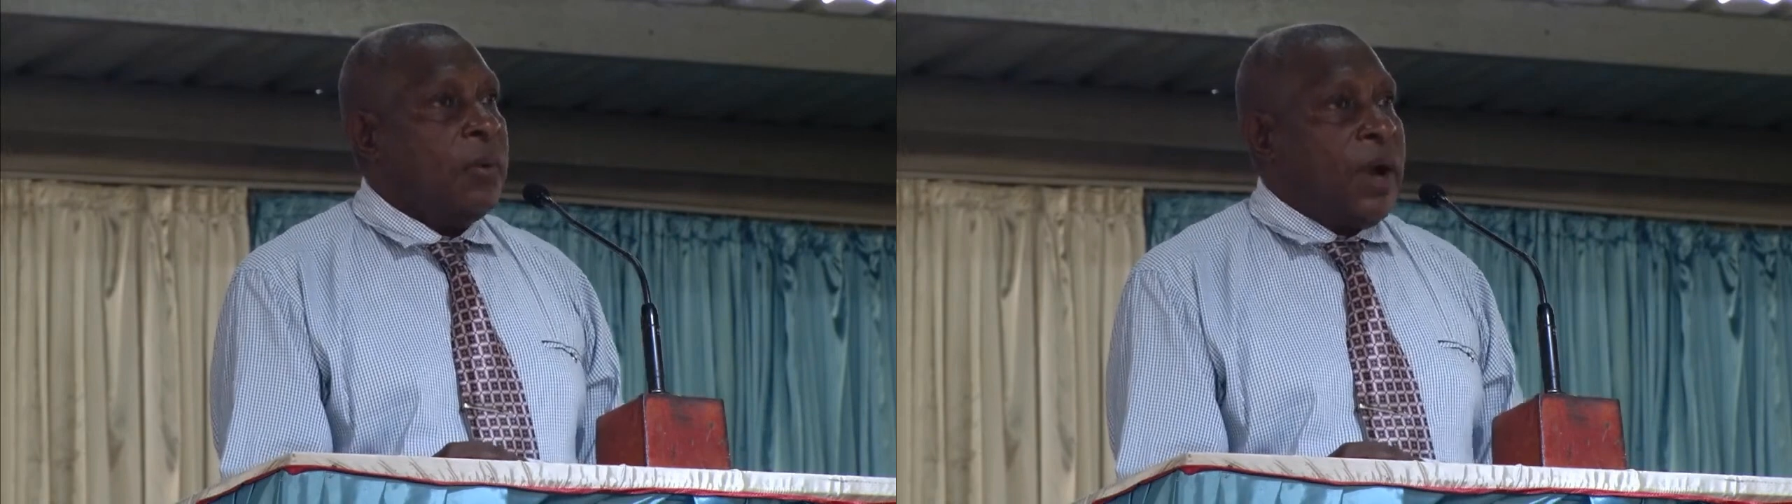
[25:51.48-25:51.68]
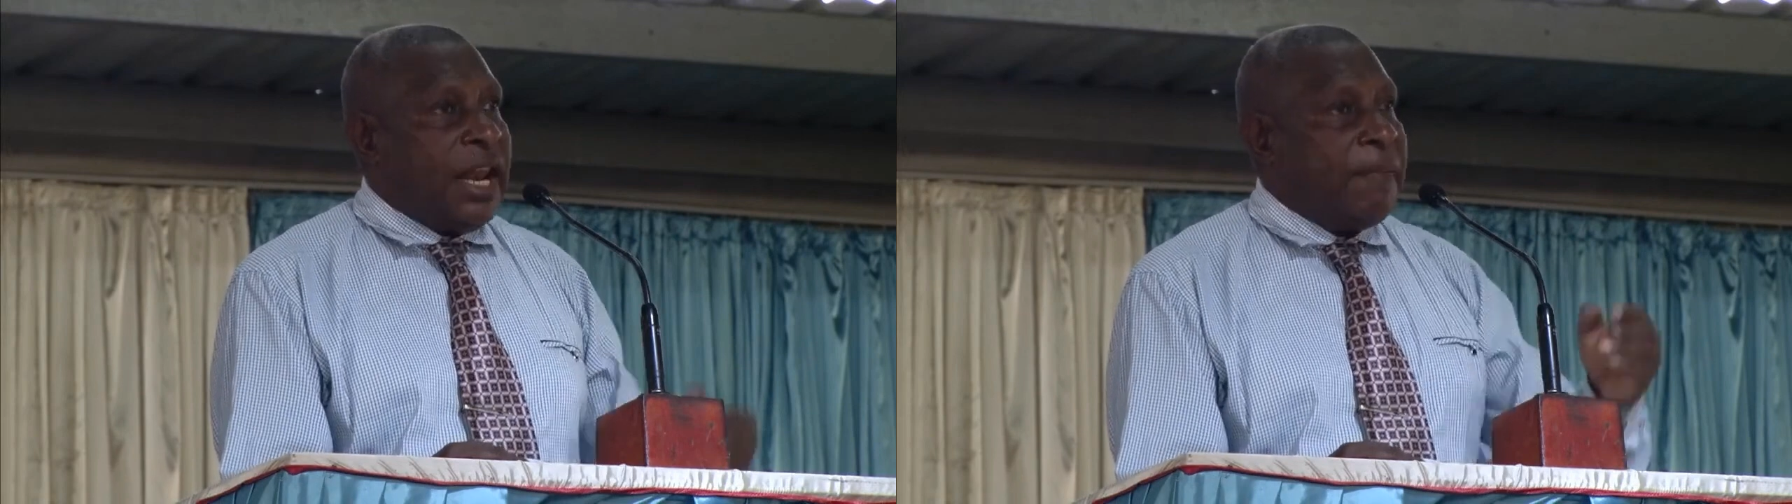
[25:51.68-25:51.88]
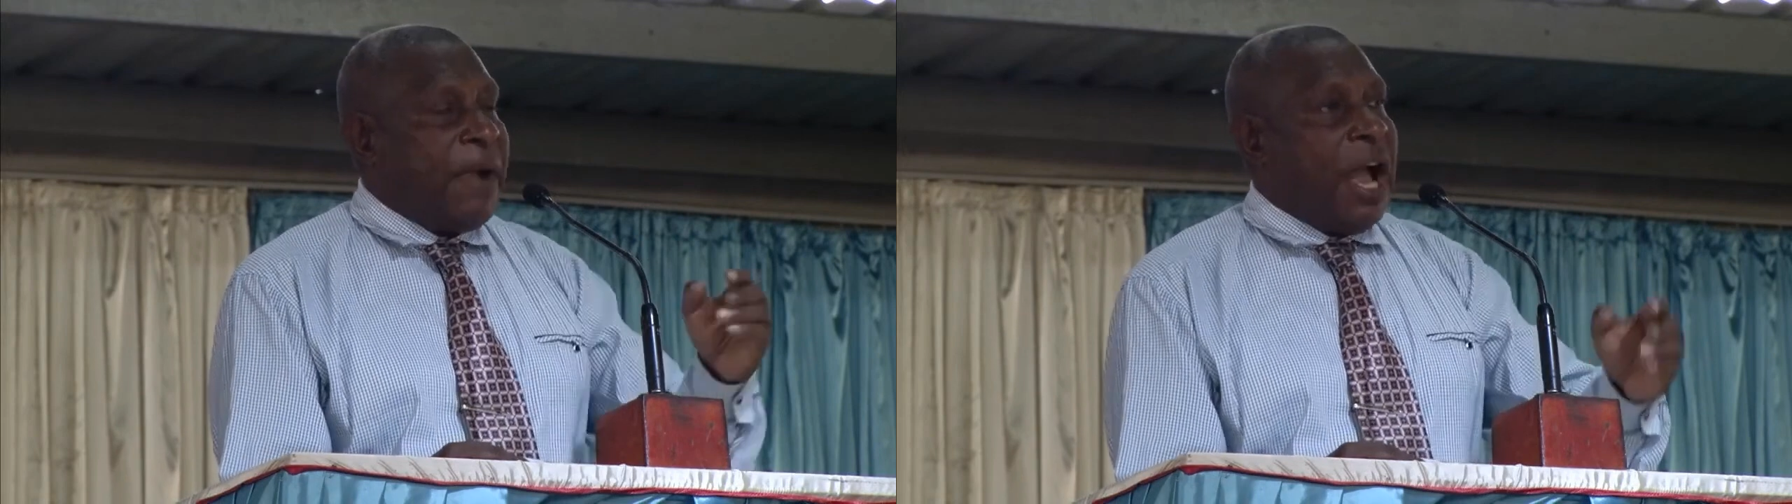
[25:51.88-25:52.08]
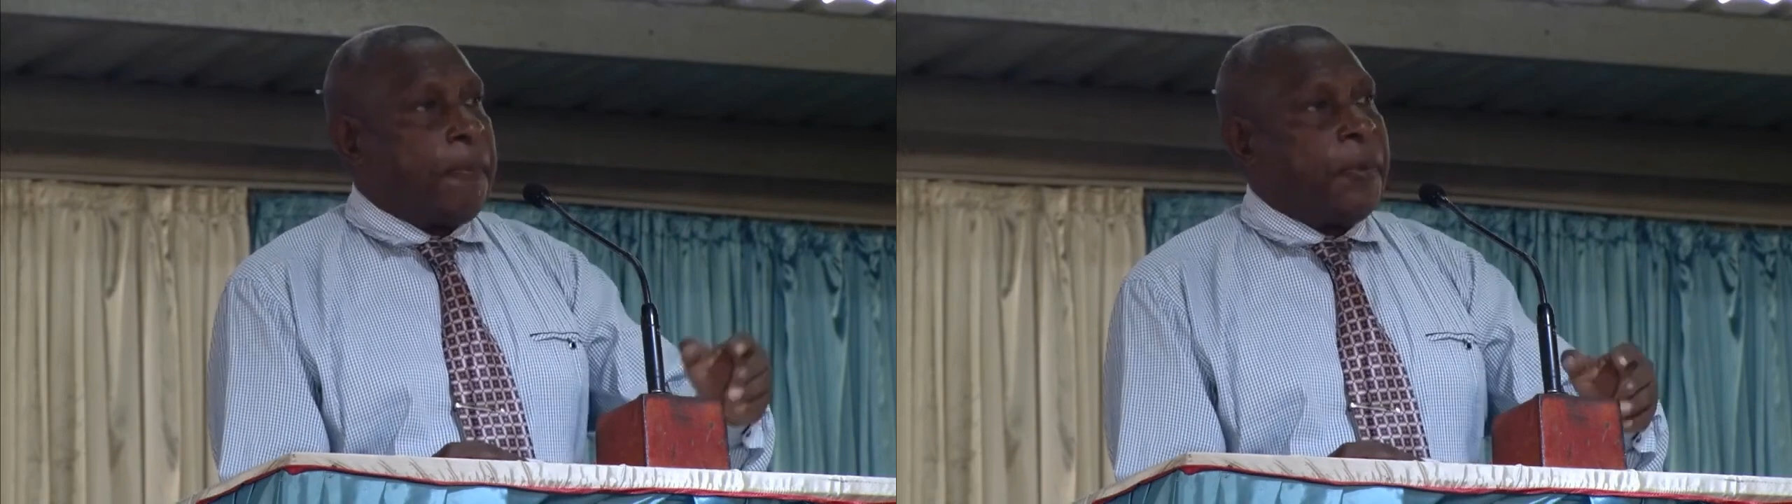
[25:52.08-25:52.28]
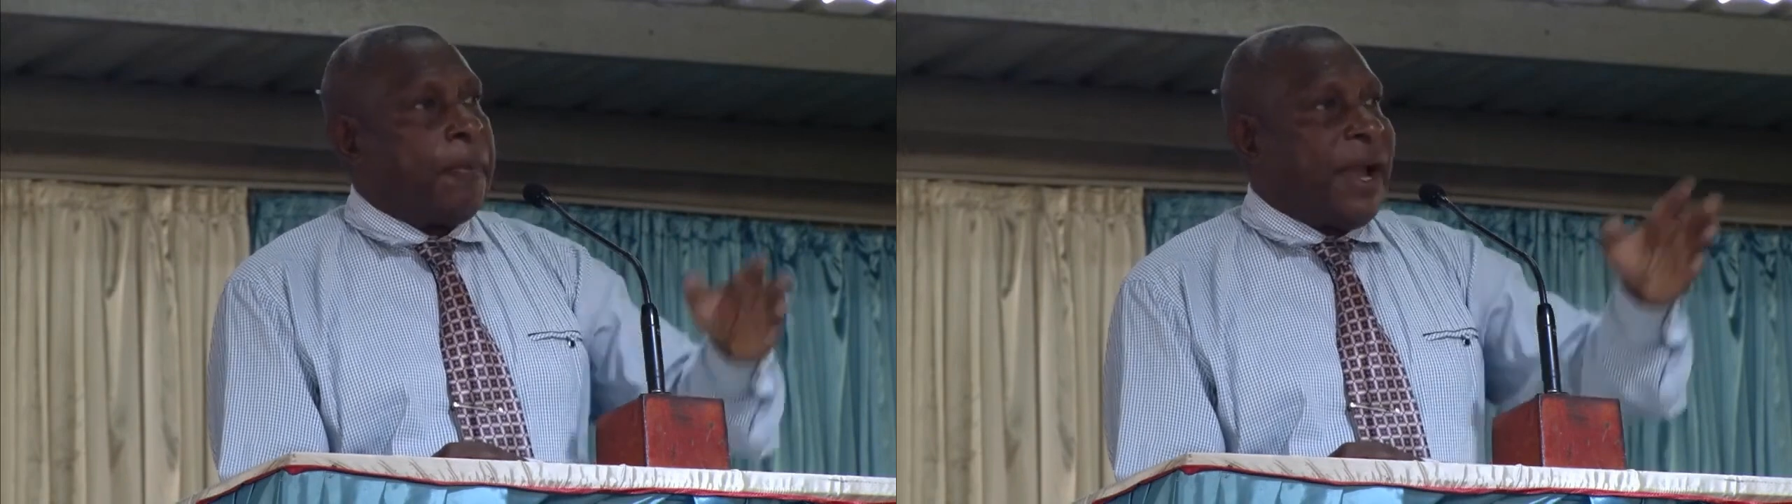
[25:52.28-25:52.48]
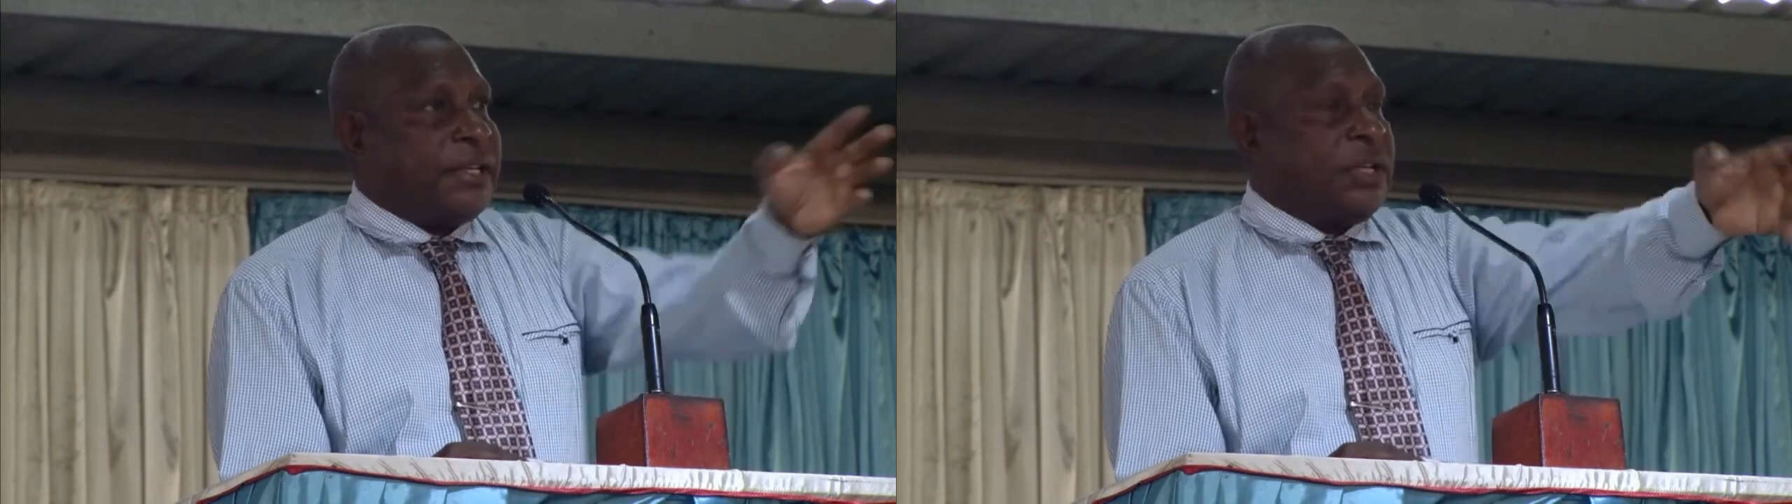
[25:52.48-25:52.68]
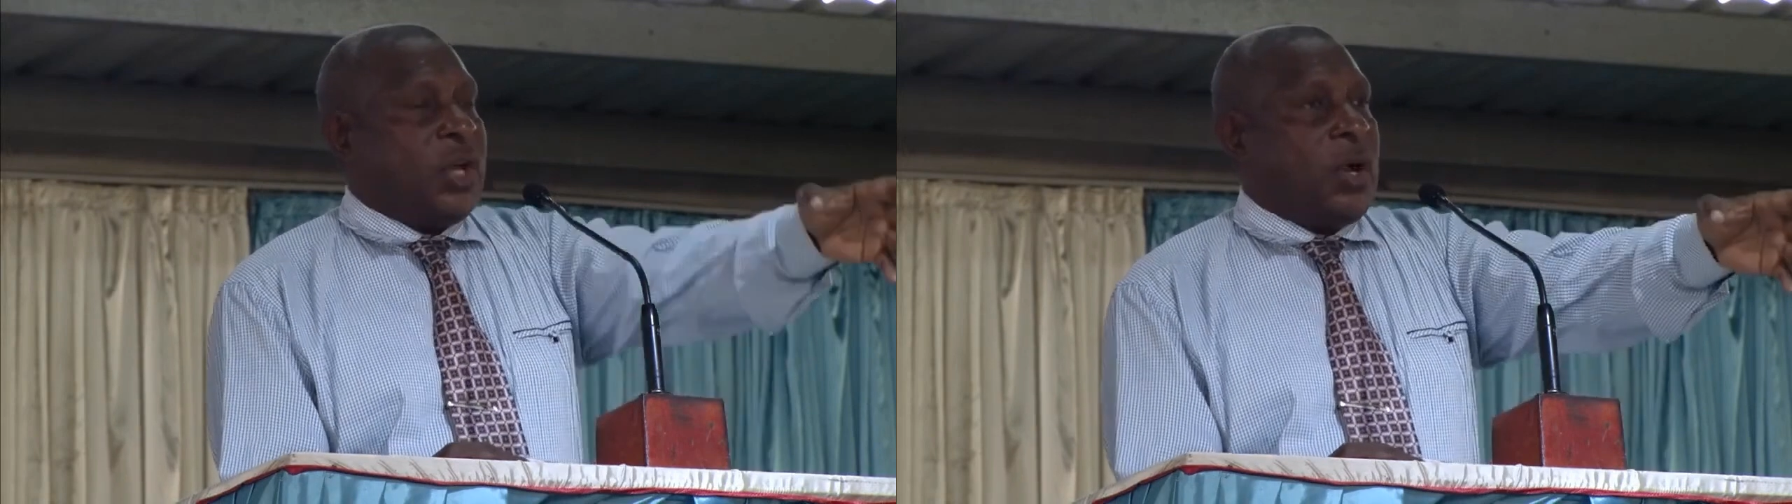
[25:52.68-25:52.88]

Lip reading: When I'm up, we're passing